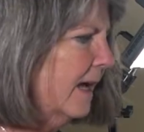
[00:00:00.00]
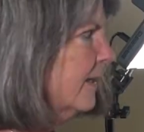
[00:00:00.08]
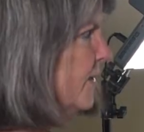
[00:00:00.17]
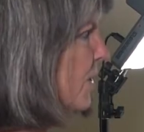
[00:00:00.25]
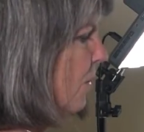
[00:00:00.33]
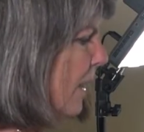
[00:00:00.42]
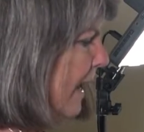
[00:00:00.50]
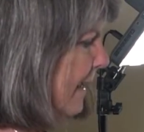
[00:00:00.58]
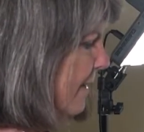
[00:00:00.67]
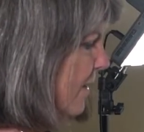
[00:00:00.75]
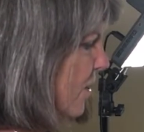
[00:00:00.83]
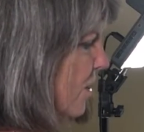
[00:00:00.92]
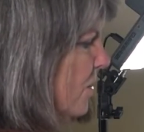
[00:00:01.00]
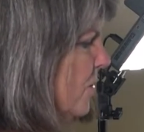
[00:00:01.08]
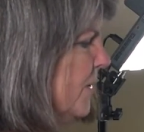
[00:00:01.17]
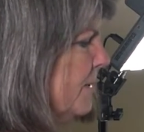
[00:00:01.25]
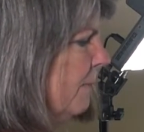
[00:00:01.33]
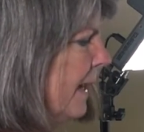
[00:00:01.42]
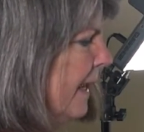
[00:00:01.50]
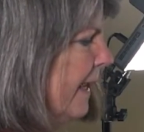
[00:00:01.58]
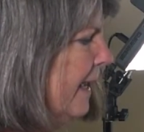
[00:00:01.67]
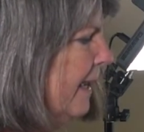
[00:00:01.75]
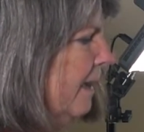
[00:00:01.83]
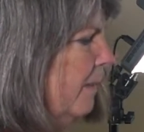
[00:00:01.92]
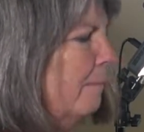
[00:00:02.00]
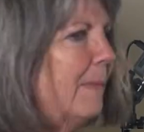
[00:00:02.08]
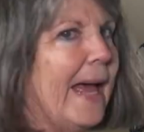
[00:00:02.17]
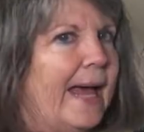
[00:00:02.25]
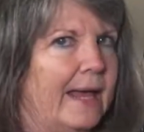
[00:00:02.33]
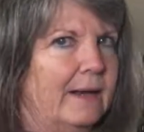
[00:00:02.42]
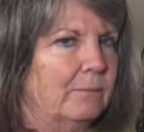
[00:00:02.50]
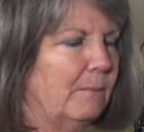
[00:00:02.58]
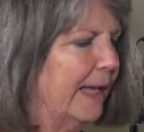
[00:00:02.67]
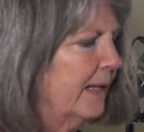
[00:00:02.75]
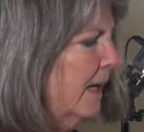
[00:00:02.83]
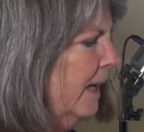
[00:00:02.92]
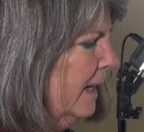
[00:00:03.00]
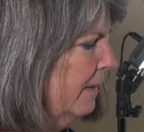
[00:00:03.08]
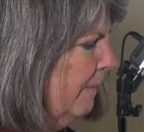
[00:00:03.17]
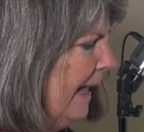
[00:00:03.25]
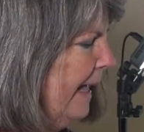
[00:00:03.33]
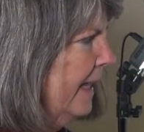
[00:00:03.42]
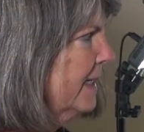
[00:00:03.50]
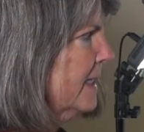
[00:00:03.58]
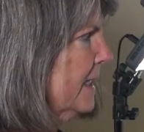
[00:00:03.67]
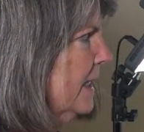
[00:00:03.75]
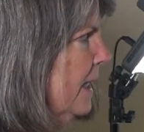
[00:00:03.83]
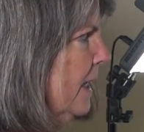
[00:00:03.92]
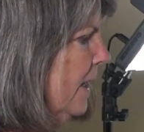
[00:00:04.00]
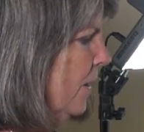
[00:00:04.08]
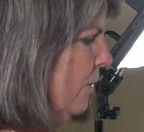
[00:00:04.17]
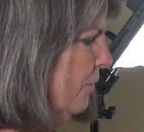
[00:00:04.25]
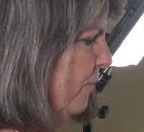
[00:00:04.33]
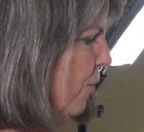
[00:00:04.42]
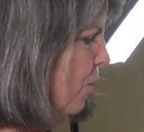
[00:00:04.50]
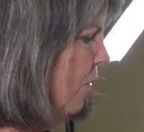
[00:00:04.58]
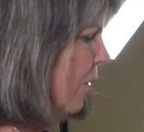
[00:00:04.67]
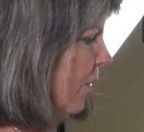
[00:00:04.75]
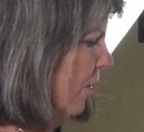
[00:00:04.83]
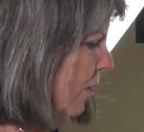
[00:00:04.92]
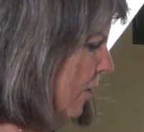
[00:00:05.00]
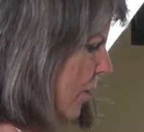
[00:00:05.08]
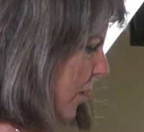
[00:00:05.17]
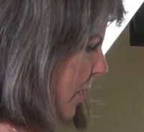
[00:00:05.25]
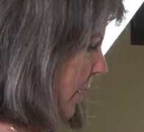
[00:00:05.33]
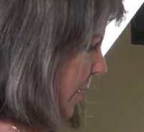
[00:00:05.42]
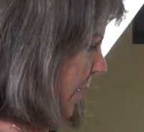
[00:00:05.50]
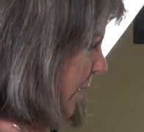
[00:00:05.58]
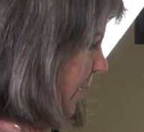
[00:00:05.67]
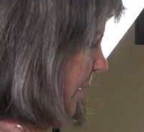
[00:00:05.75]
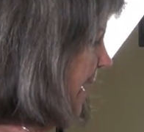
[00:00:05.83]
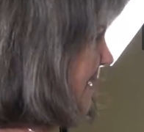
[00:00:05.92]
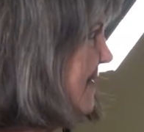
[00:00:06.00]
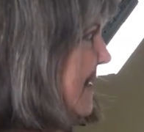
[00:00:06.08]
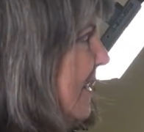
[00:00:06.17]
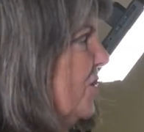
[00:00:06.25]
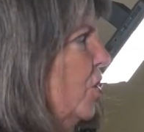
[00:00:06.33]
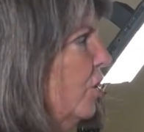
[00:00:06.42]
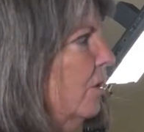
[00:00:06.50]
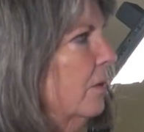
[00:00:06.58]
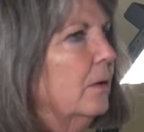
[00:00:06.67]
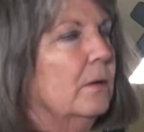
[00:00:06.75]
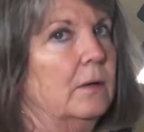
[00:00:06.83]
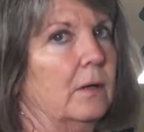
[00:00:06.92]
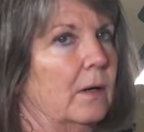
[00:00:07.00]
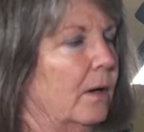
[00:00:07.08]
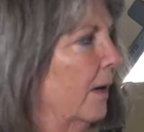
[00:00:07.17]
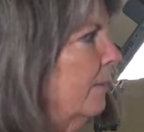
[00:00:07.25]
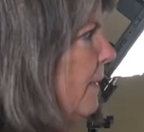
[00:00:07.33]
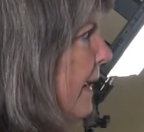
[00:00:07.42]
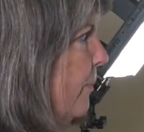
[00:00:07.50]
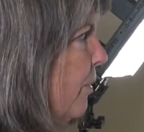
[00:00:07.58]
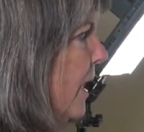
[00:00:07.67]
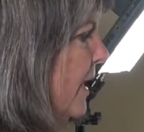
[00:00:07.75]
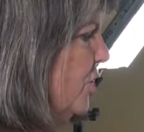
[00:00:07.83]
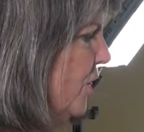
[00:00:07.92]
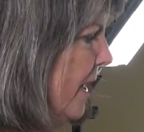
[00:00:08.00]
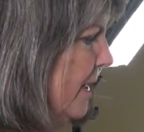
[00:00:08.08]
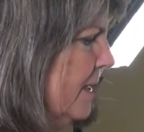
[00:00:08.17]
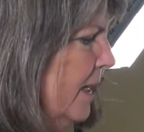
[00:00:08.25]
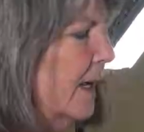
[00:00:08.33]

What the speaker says: So I use my cutting mat for a center on my project.